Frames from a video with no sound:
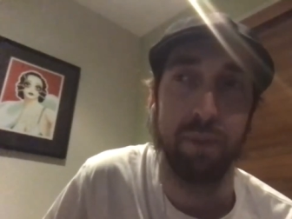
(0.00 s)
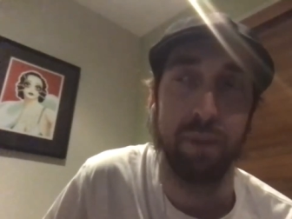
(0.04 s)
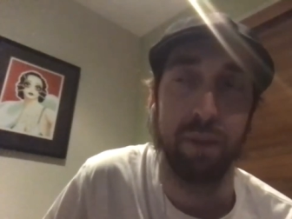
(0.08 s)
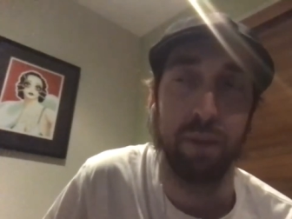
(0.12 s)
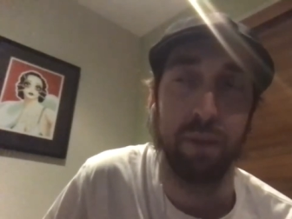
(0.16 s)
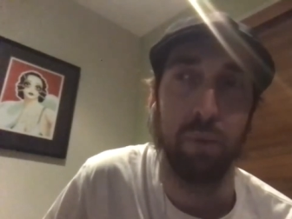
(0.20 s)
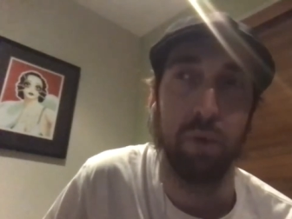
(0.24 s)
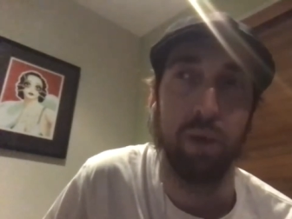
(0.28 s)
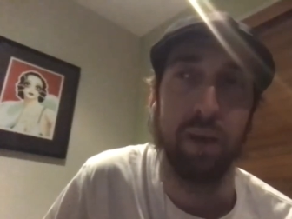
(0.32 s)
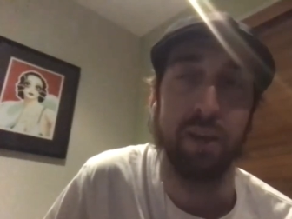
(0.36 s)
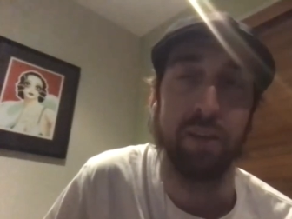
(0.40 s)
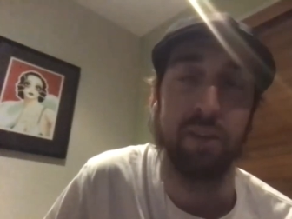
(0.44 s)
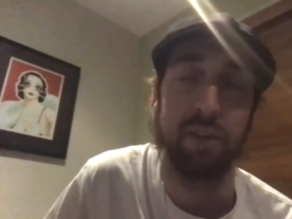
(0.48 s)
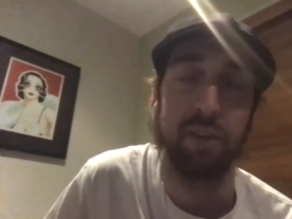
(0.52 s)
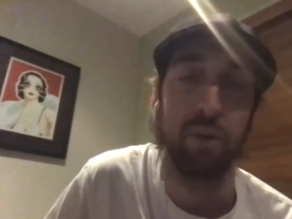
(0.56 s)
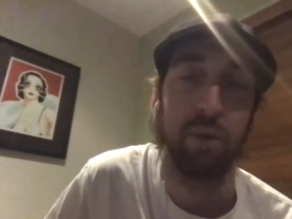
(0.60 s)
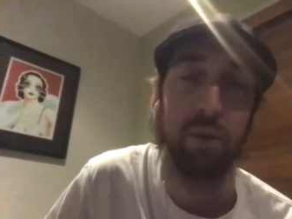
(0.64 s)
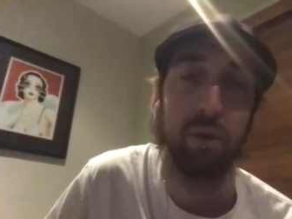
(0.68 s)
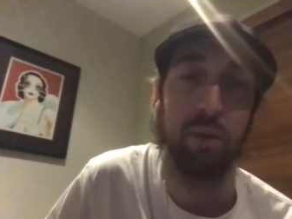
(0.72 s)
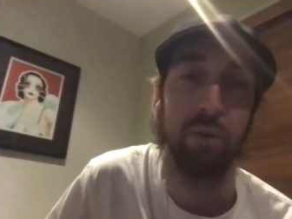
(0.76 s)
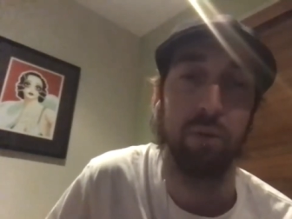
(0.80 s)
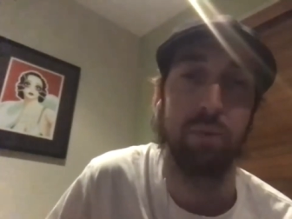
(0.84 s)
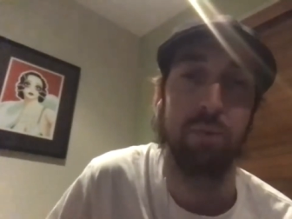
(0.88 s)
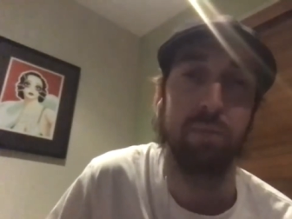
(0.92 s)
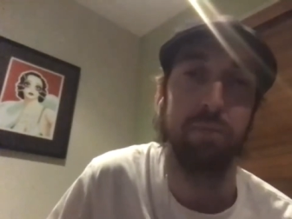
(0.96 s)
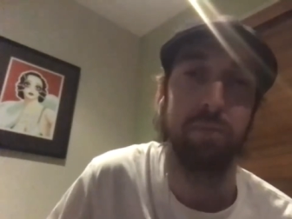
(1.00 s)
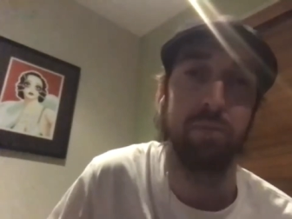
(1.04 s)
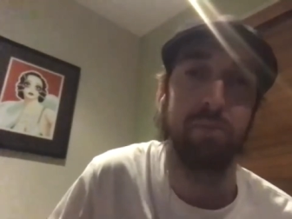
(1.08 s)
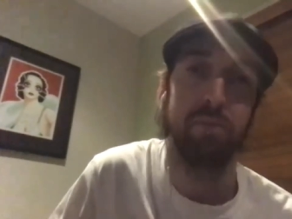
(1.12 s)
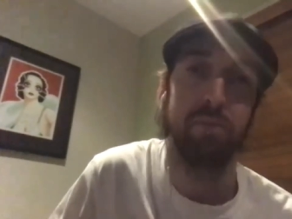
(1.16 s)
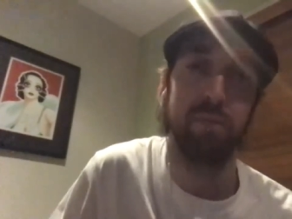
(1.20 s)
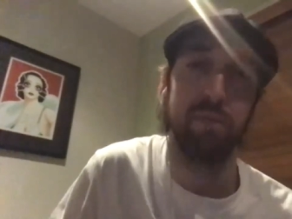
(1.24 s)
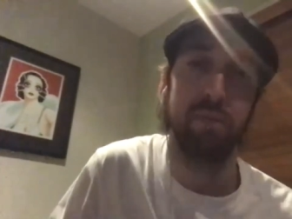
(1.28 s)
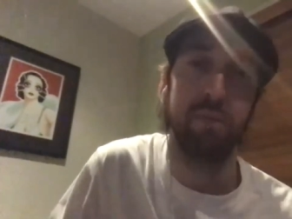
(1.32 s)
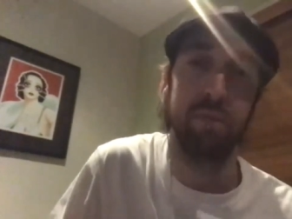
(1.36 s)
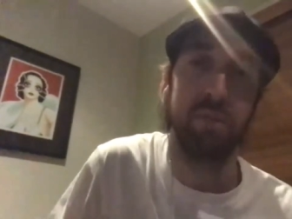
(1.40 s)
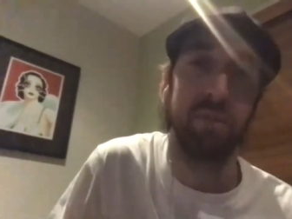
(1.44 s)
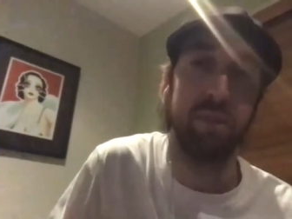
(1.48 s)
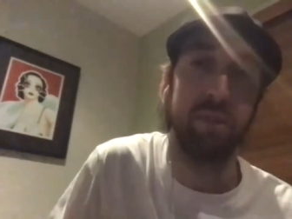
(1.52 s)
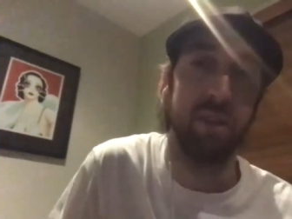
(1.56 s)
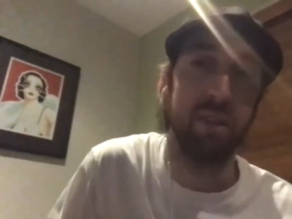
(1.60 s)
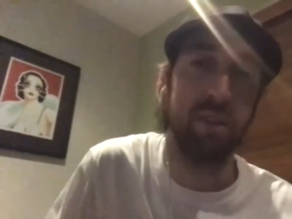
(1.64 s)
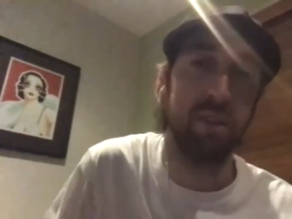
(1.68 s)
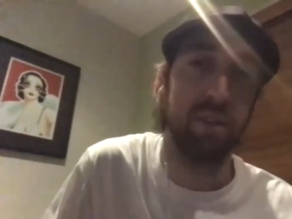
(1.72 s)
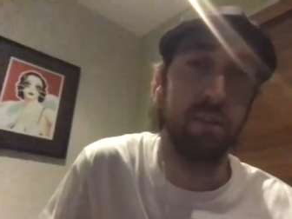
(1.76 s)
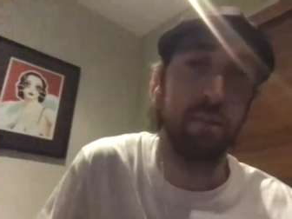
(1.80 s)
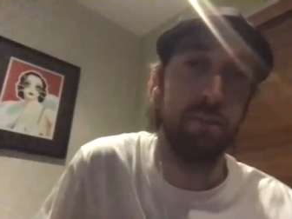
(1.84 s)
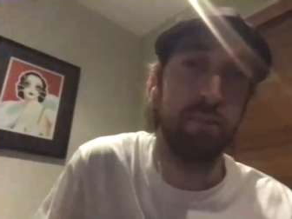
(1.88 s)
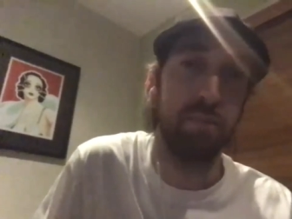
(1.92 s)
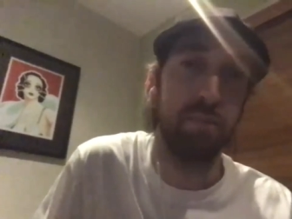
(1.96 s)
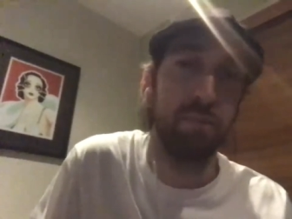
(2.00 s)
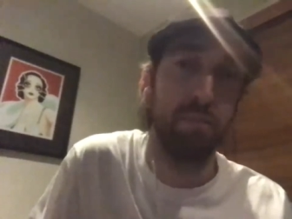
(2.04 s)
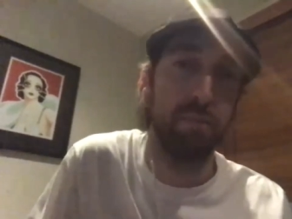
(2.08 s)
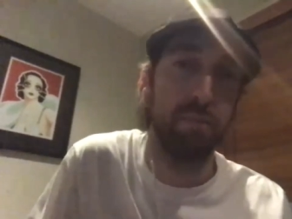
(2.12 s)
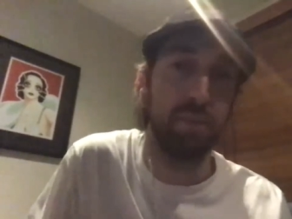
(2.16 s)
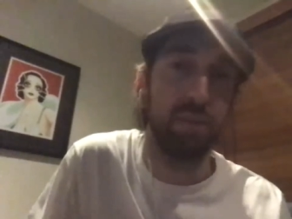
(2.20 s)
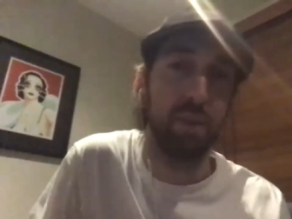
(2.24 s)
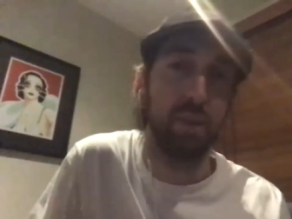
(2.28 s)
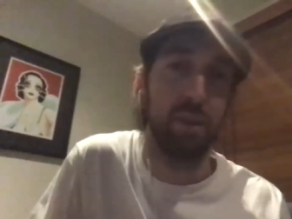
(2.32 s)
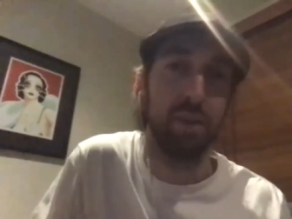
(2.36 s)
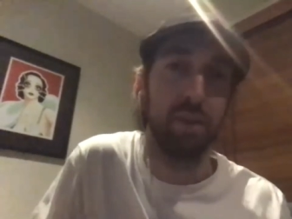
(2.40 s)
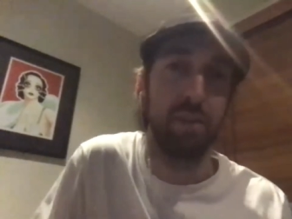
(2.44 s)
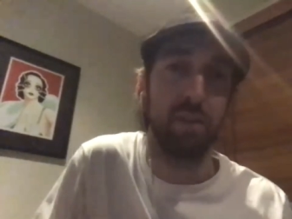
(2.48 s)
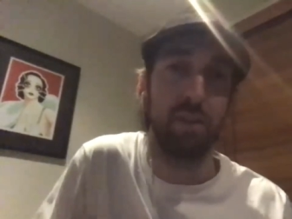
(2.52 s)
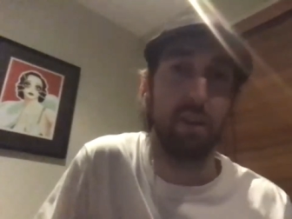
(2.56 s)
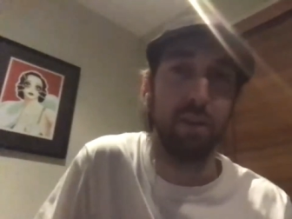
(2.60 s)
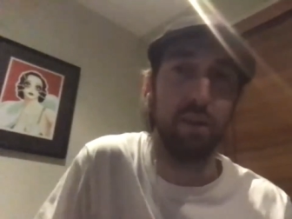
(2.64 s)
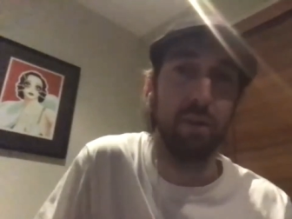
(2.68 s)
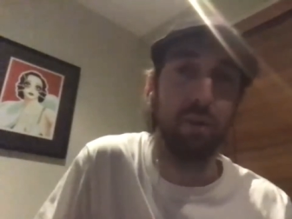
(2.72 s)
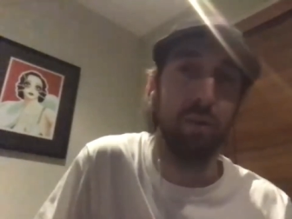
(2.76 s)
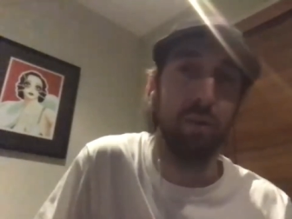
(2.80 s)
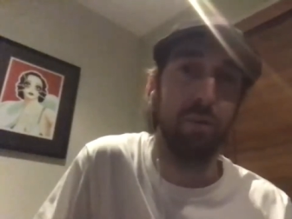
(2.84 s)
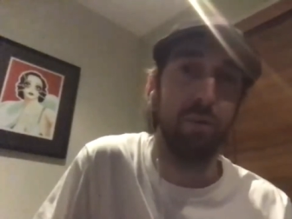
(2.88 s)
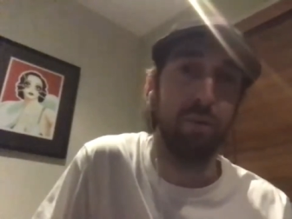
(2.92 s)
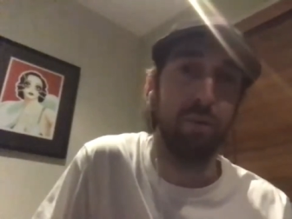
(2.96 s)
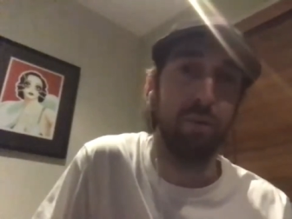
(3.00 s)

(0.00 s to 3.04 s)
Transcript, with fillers: a waste oil system. So it's a little